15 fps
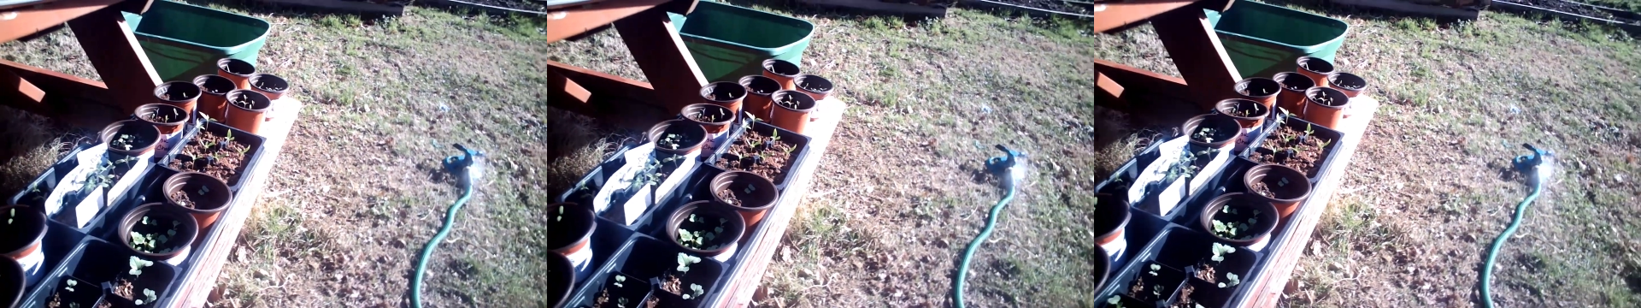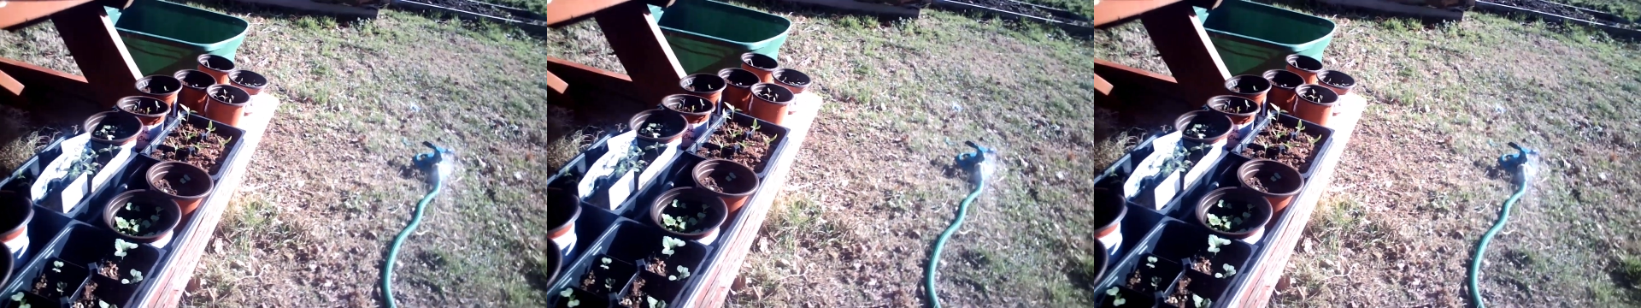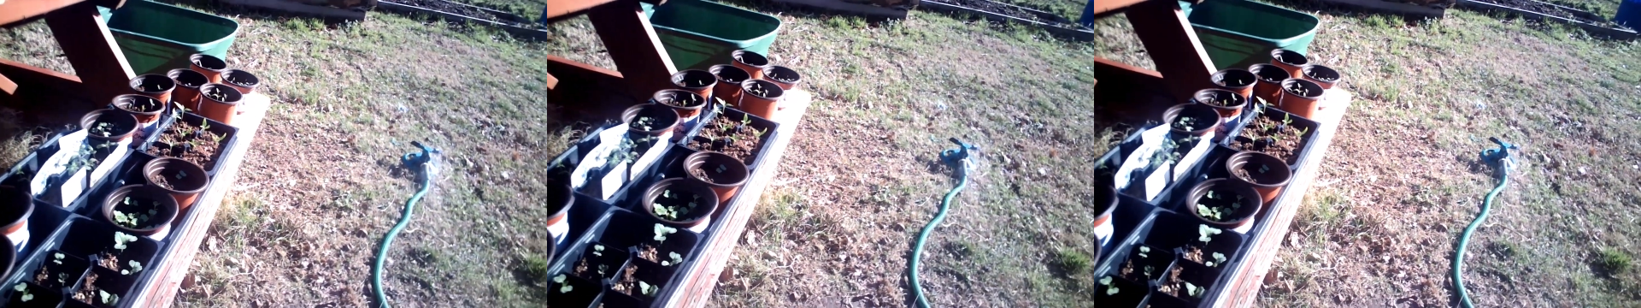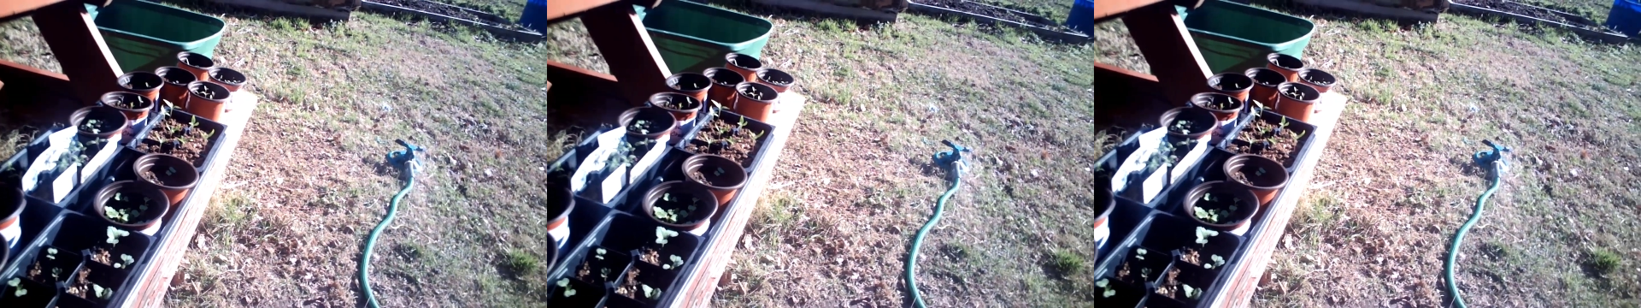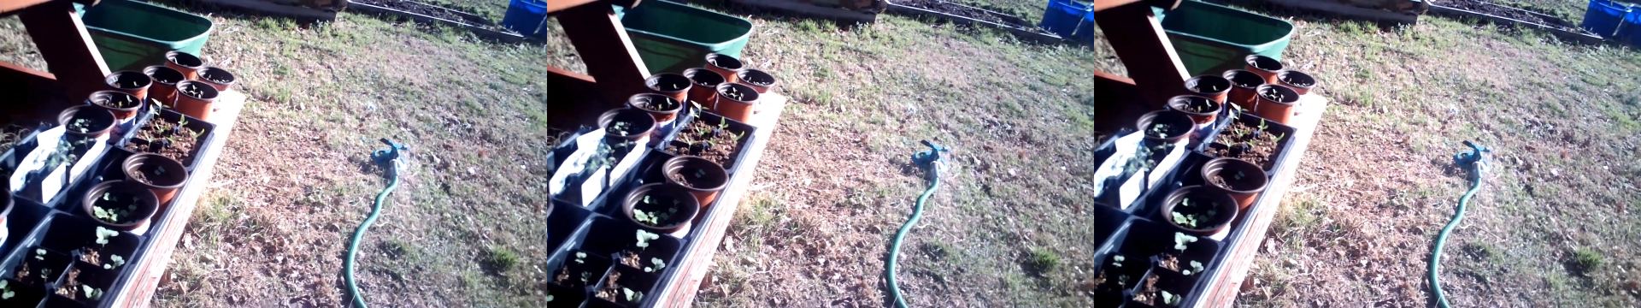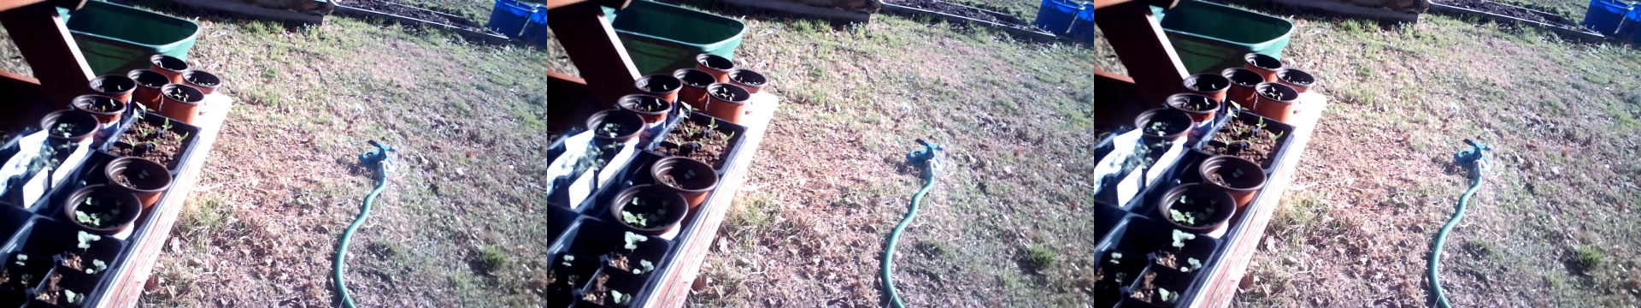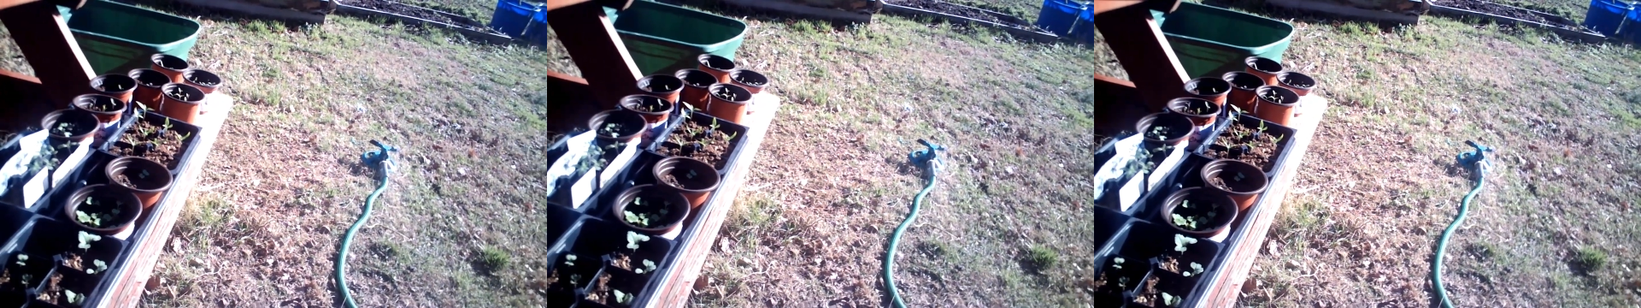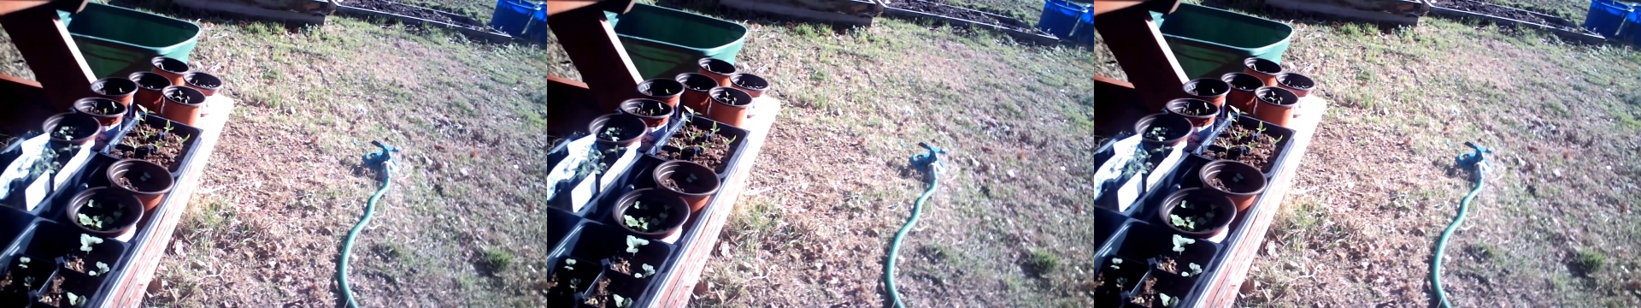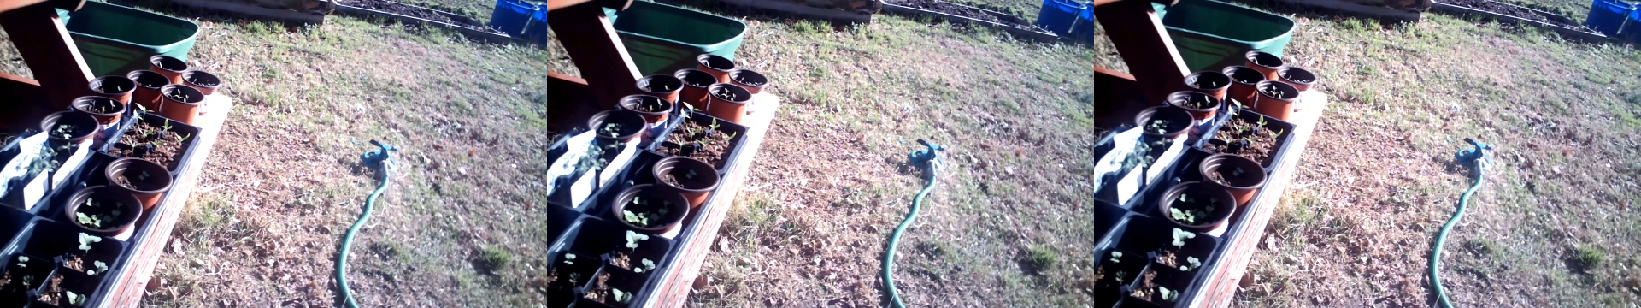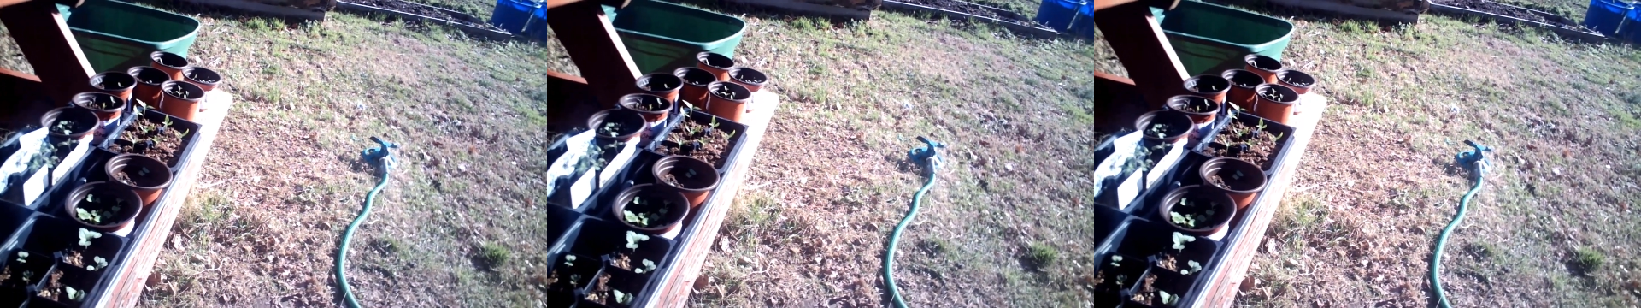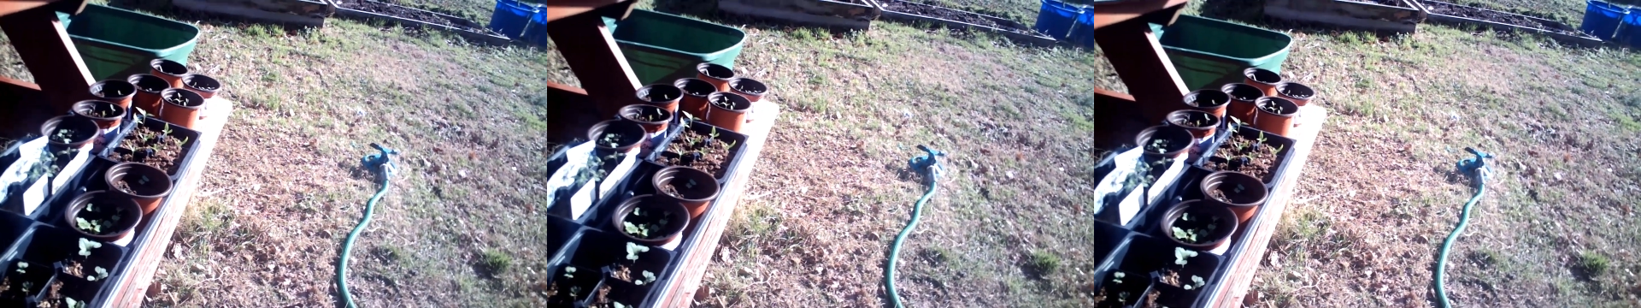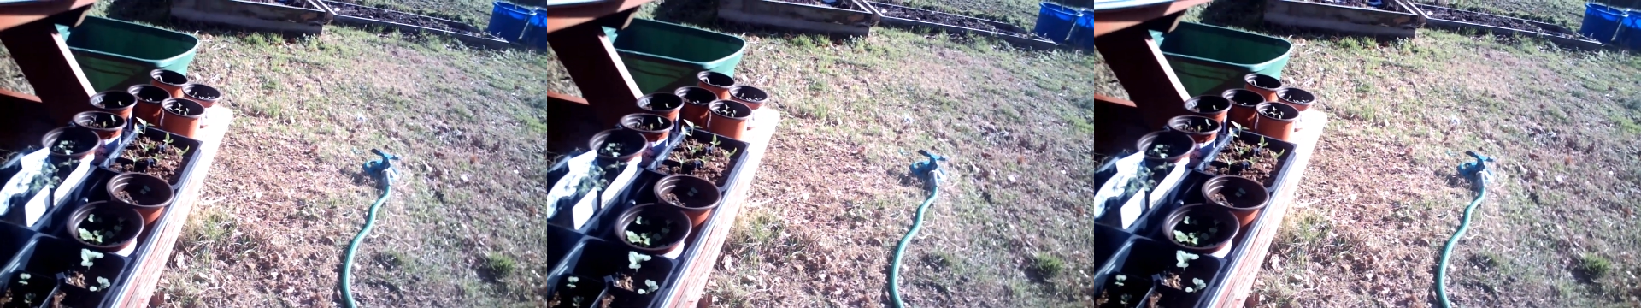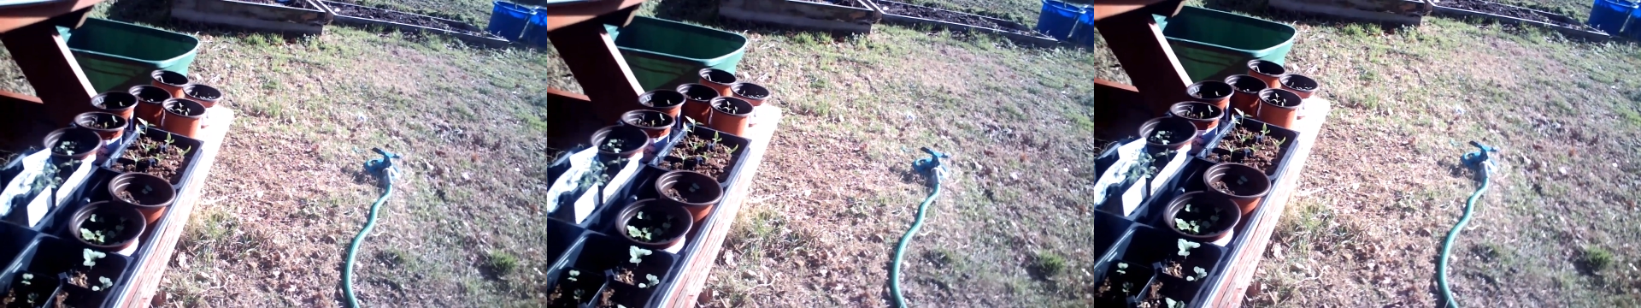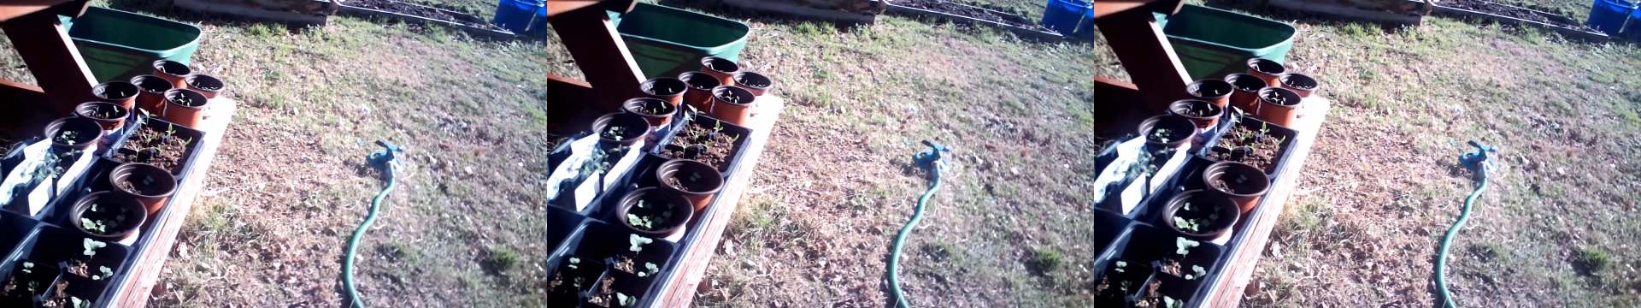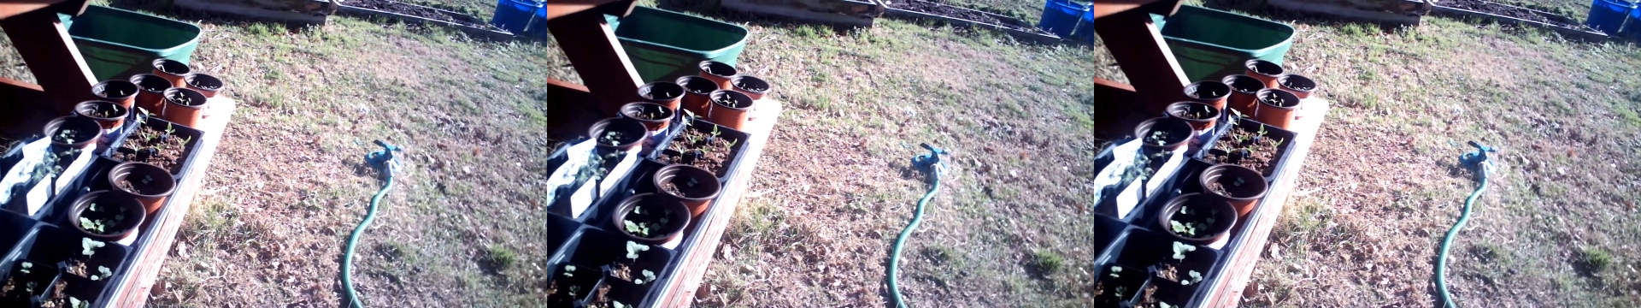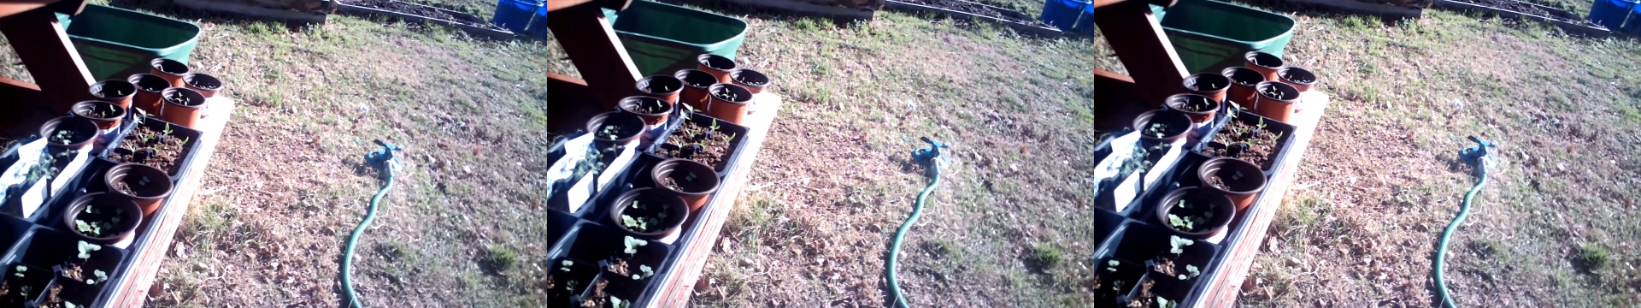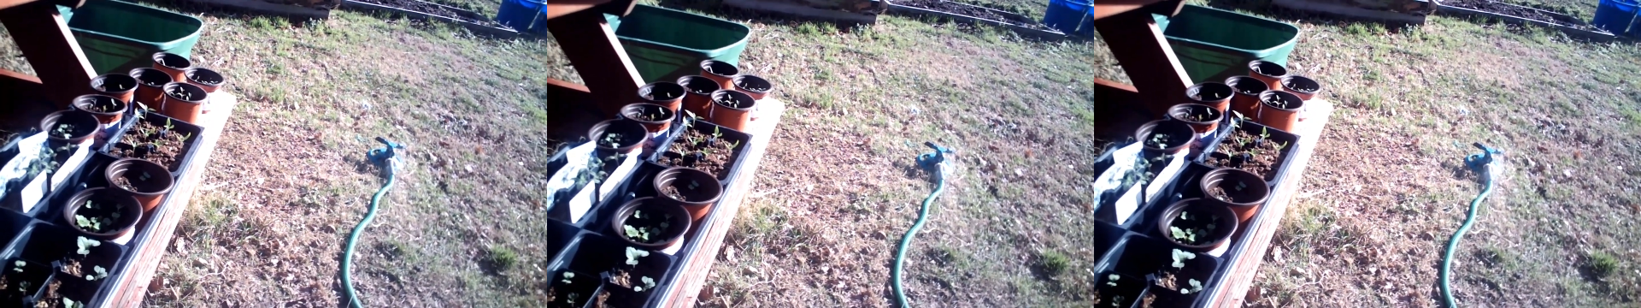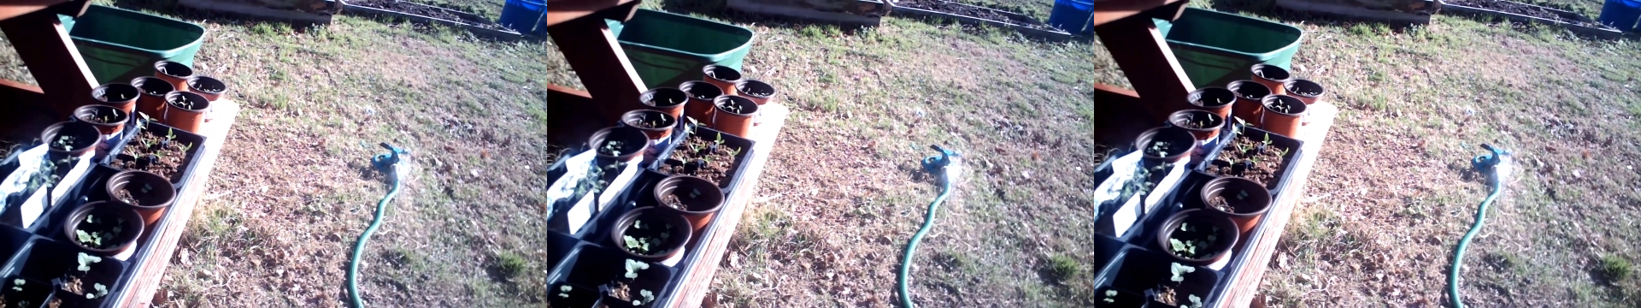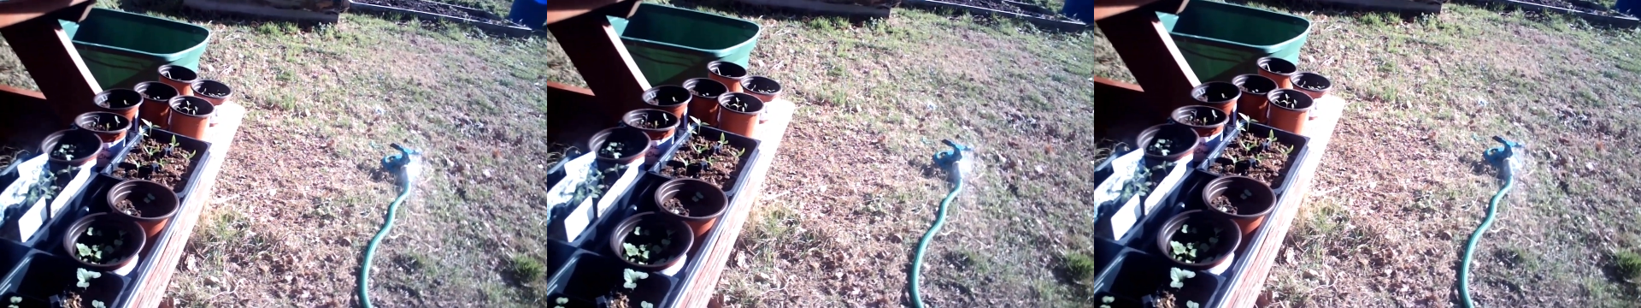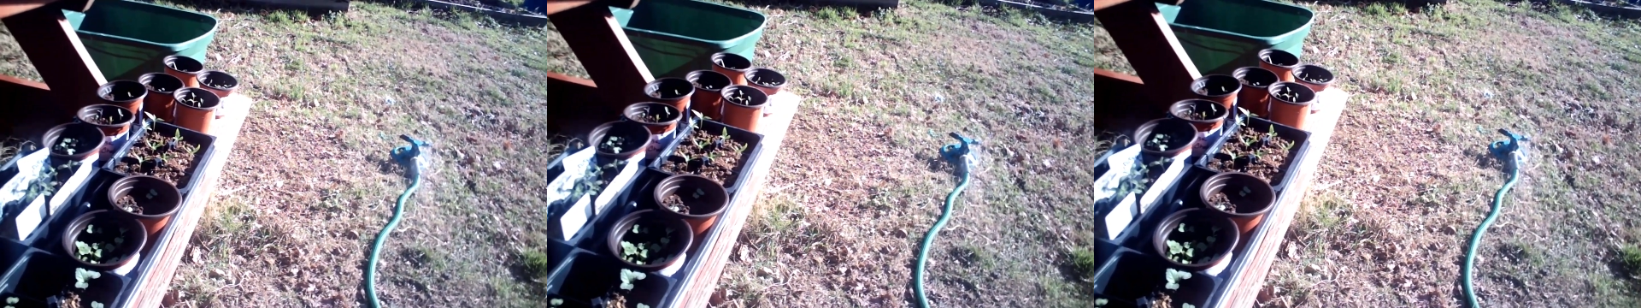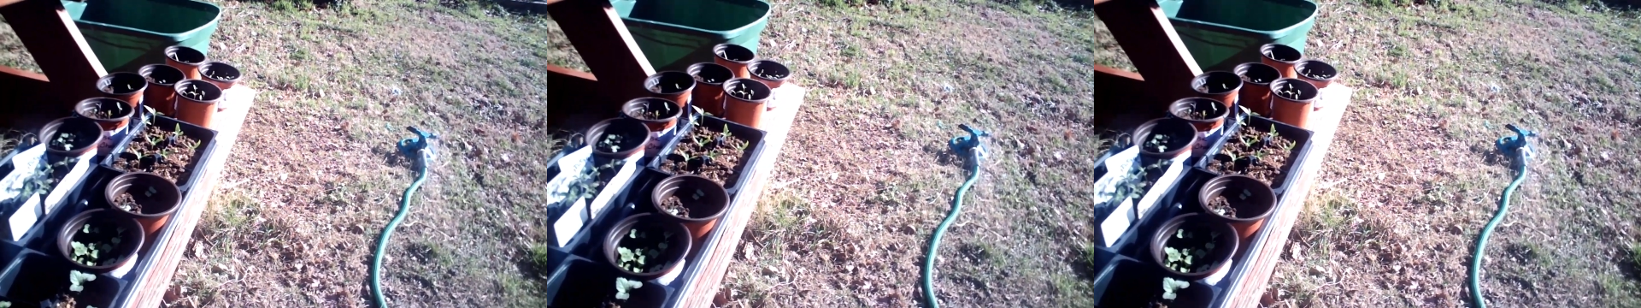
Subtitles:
No face is visible, so there are no lips to read.